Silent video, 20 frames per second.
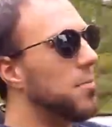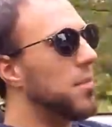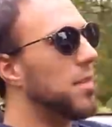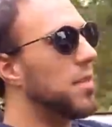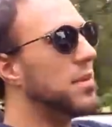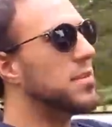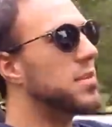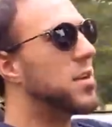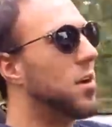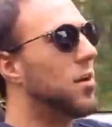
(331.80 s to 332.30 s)

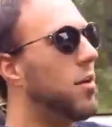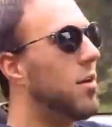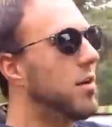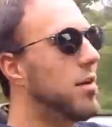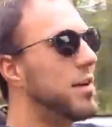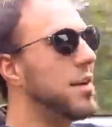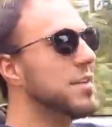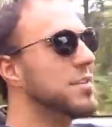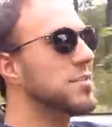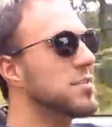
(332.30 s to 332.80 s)
This
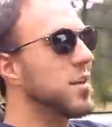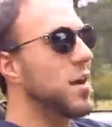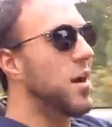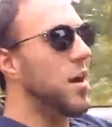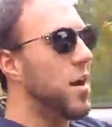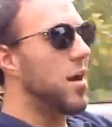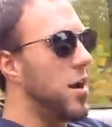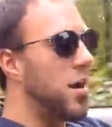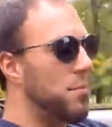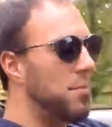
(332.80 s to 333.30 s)
car is
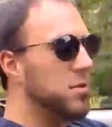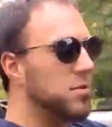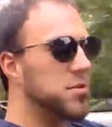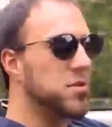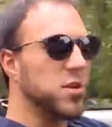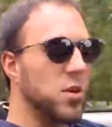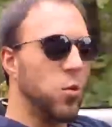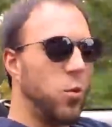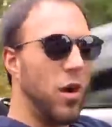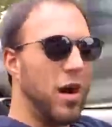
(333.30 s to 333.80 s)

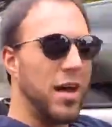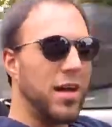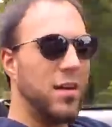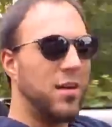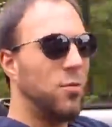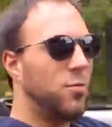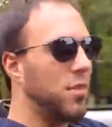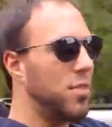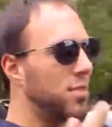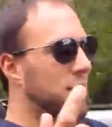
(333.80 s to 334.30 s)
almost
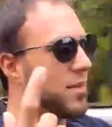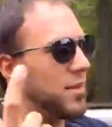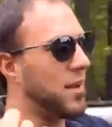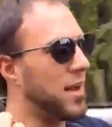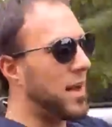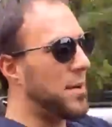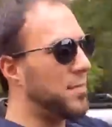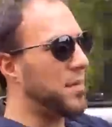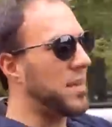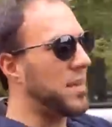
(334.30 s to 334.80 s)
quieter with the
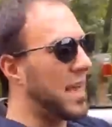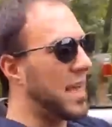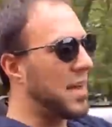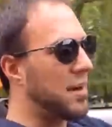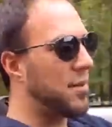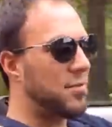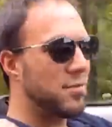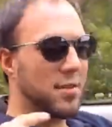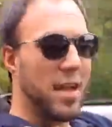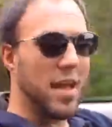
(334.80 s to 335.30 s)
top
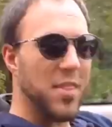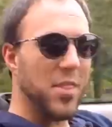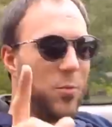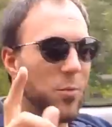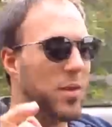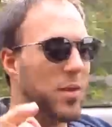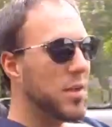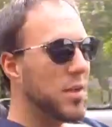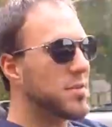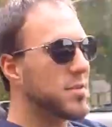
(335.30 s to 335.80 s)
down and the
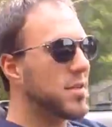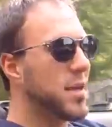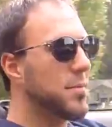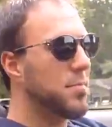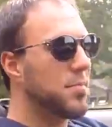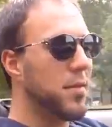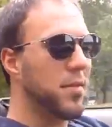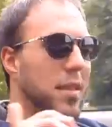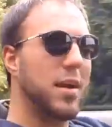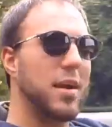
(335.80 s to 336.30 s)
windows up
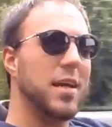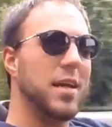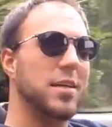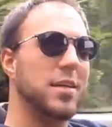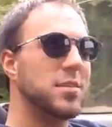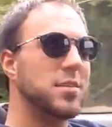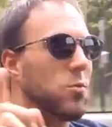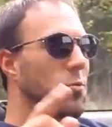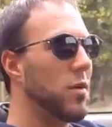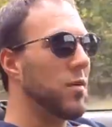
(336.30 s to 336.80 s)
than it
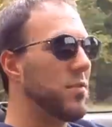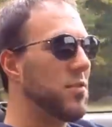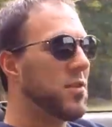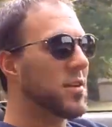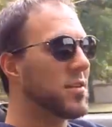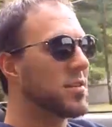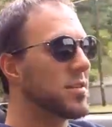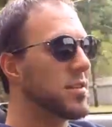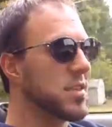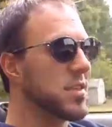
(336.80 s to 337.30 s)
is with
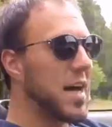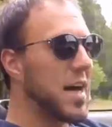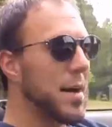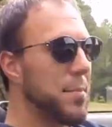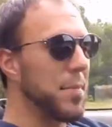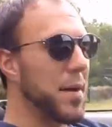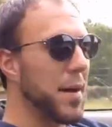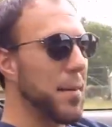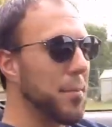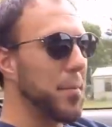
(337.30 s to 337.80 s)
just the
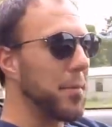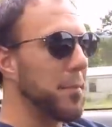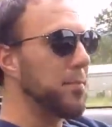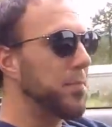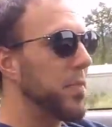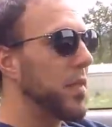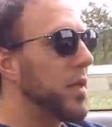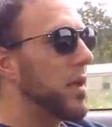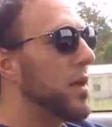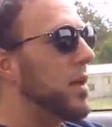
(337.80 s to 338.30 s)
top up.
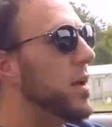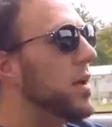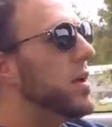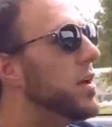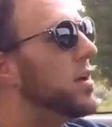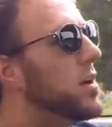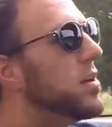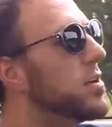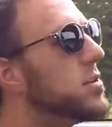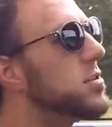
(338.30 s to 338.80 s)

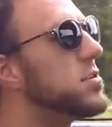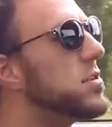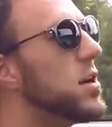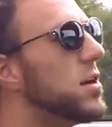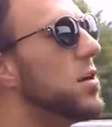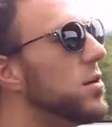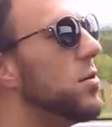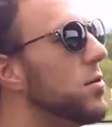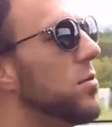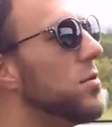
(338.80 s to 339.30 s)

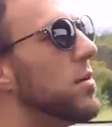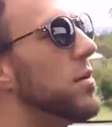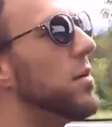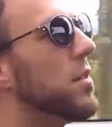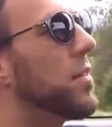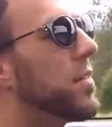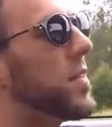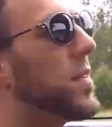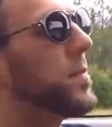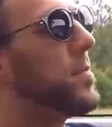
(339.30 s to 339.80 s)
So
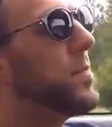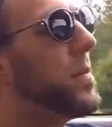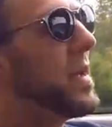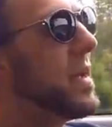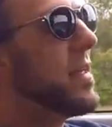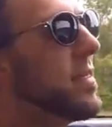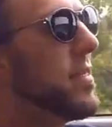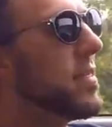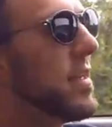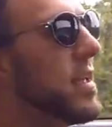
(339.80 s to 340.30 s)
the
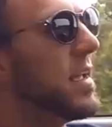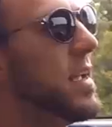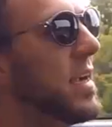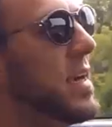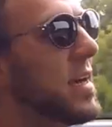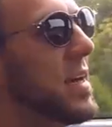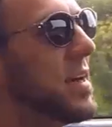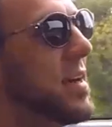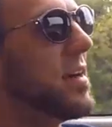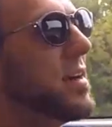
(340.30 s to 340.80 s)
big thing
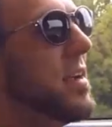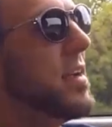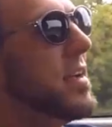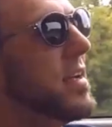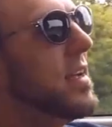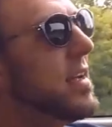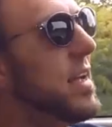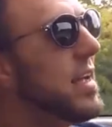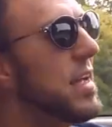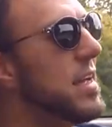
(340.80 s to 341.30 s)
here
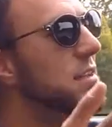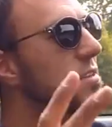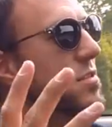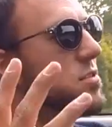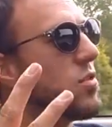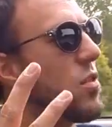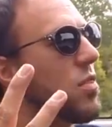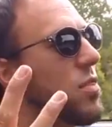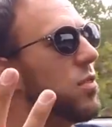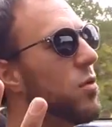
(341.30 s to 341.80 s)

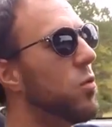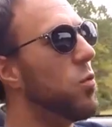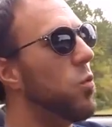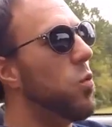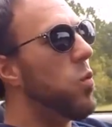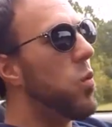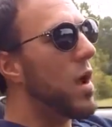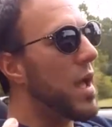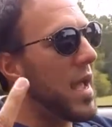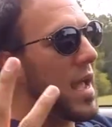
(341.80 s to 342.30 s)
is the
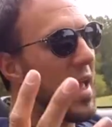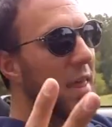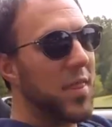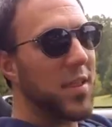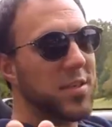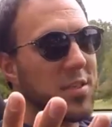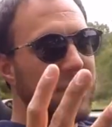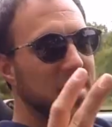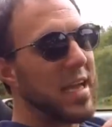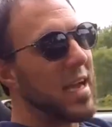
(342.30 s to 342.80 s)
way
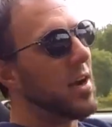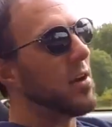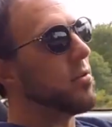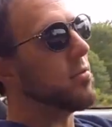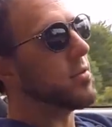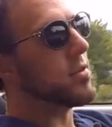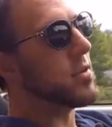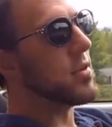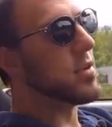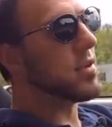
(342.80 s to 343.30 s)
the
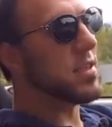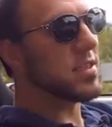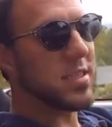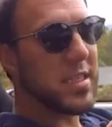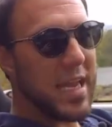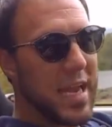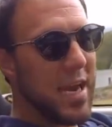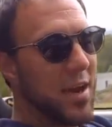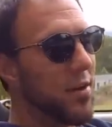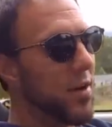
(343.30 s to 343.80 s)
sound is
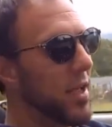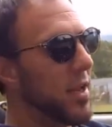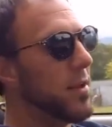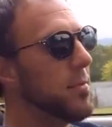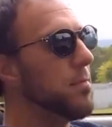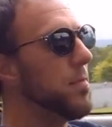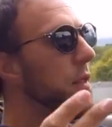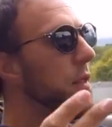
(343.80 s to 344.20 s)
carried.